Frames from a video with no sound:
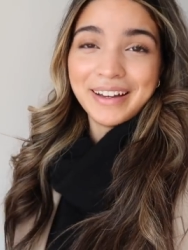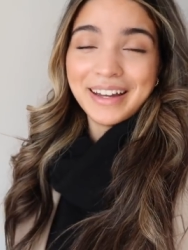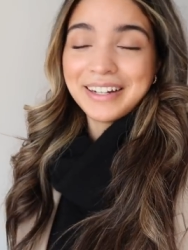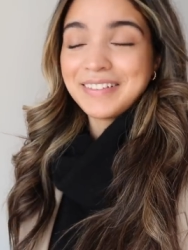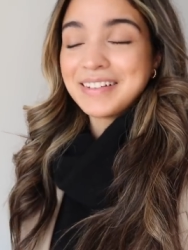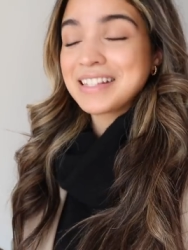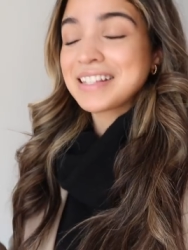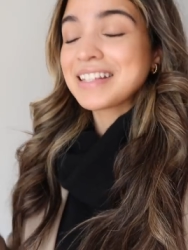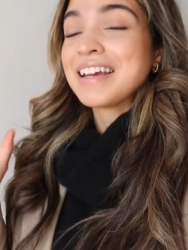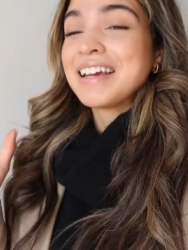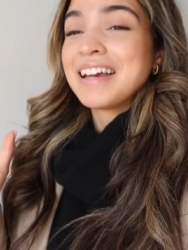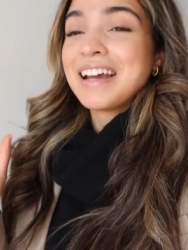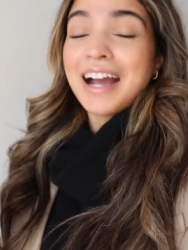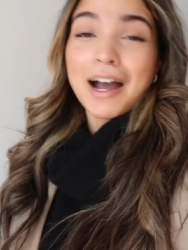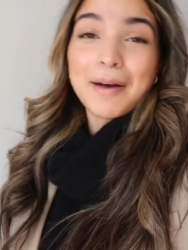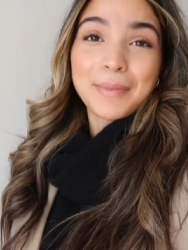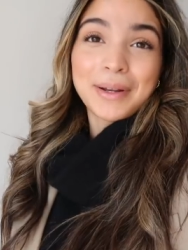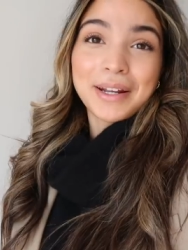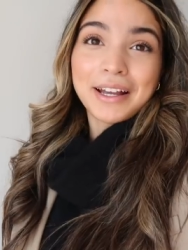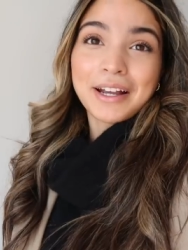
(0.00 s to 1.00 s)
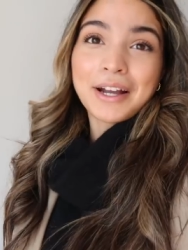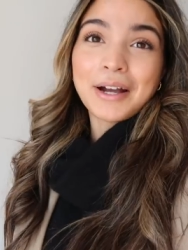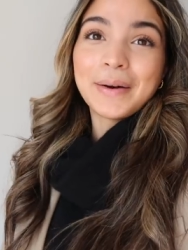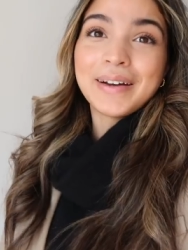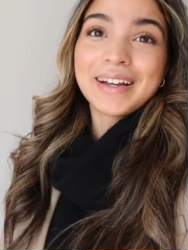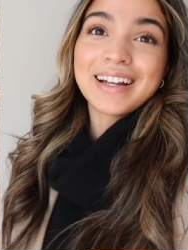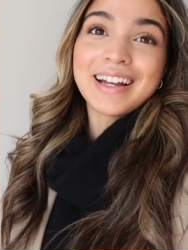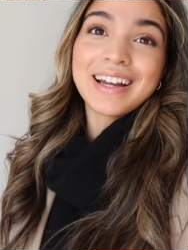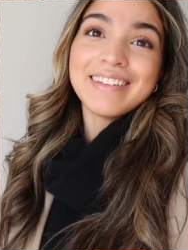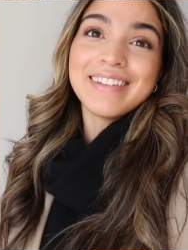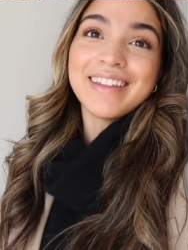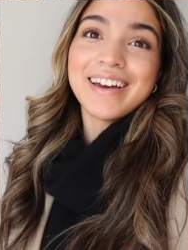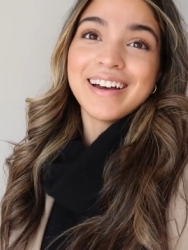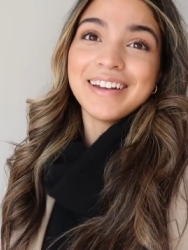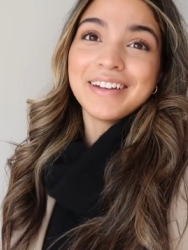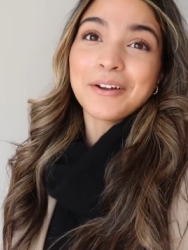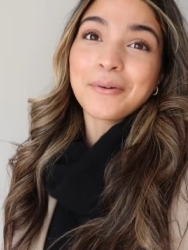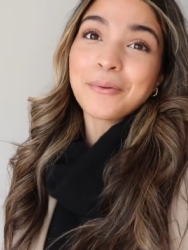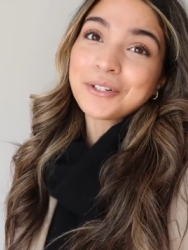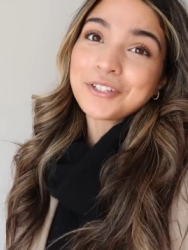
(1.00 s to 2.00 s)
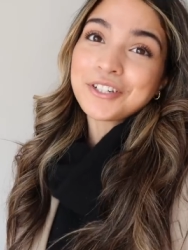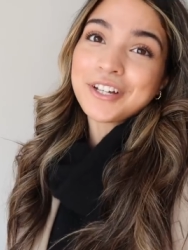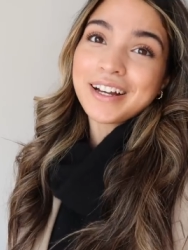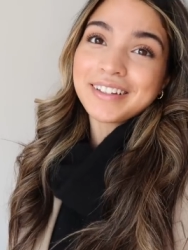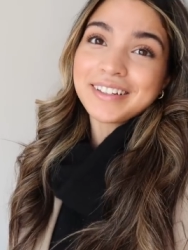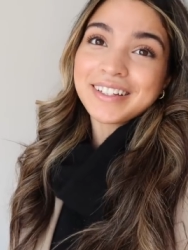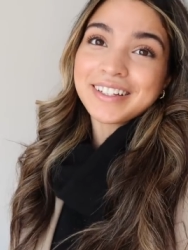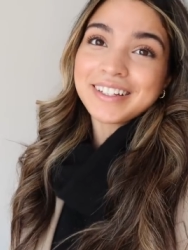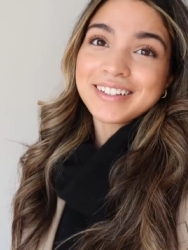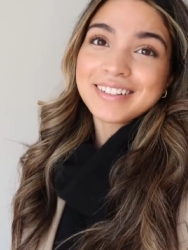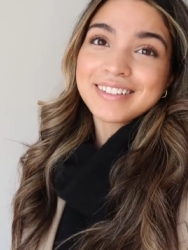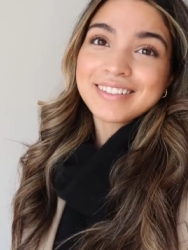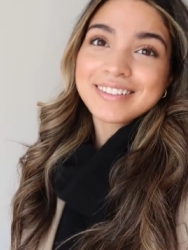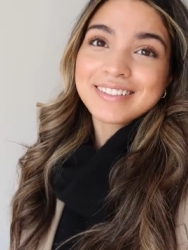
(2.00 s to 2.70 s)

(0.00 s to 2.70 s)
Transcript: anyways, I'm gonna get going and then we'll chat later.